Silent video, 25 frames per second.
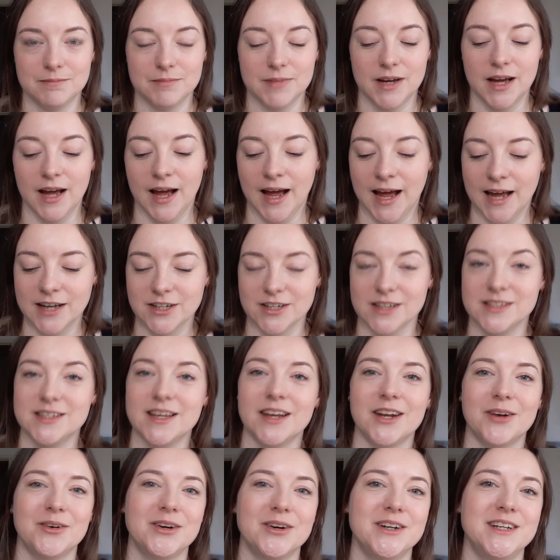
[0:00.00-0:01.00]
and I said
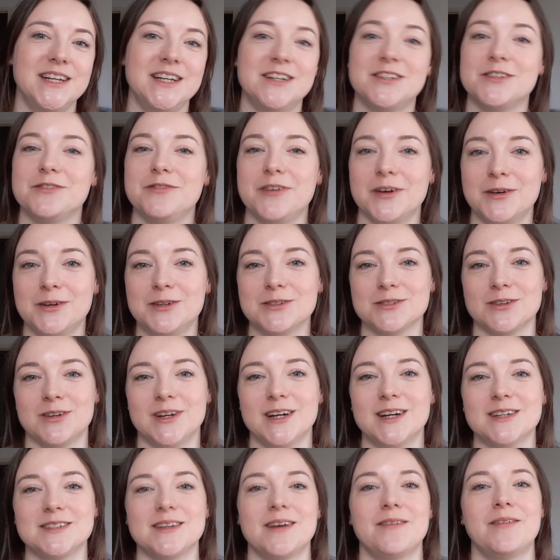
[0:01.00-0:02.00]
I needed to focus on it
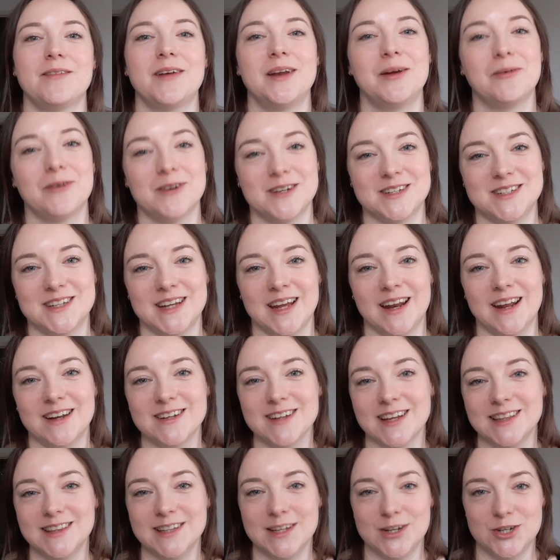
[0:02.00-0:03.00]
because I really wanted to get it
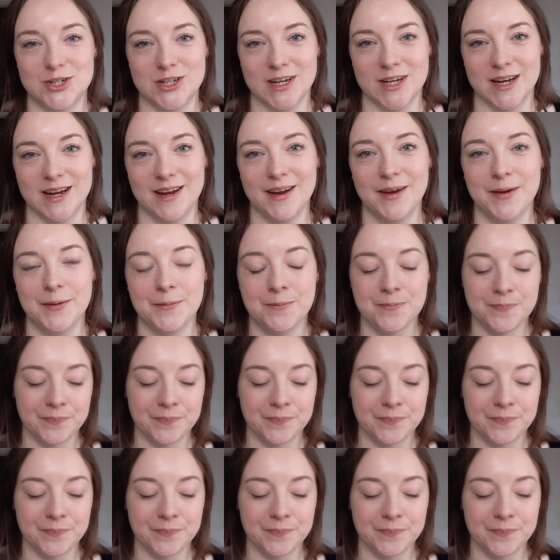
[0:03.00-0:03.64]
done this year,